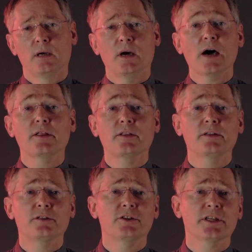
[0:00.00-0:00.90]
Other than
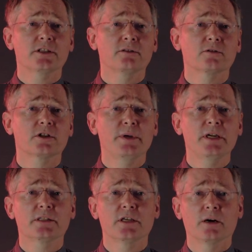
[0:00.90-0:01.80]
the traditional
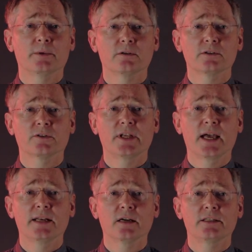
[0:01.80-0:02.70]
speaker terminals on the
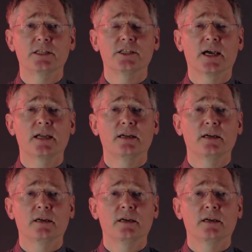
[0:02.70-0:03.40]
A90J,